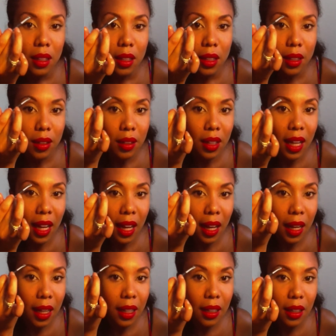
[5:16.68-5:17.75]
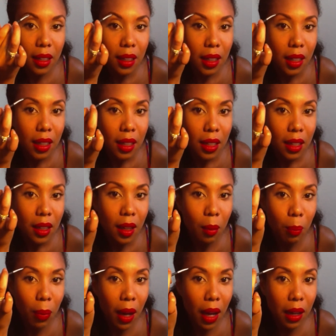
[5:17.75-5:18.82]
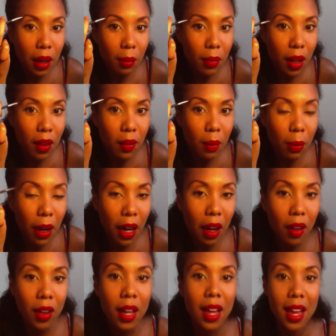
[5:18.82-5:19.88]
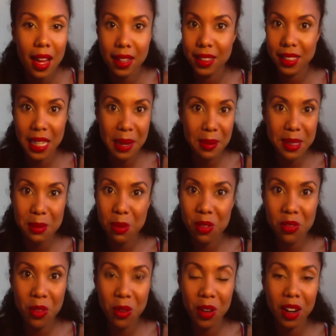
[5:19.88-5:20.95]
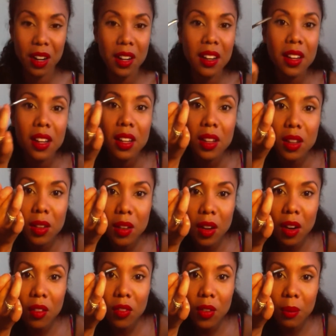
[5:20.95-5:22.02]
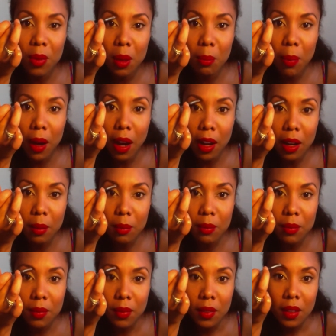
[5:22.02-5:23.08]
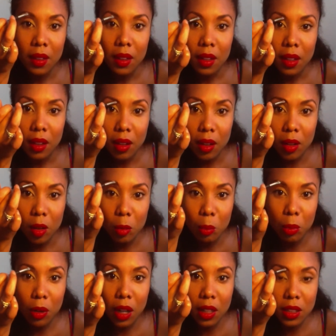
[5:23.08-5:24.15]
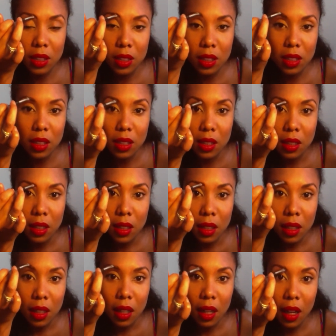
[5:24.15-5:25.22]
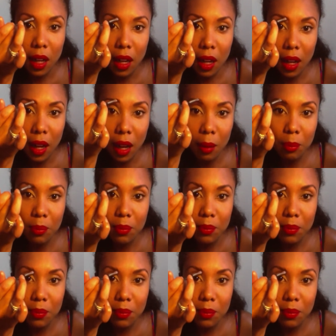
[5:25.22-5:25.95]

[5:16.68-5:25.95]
you line the bottom of the brow, and same as before, you go from the bottom and you brush up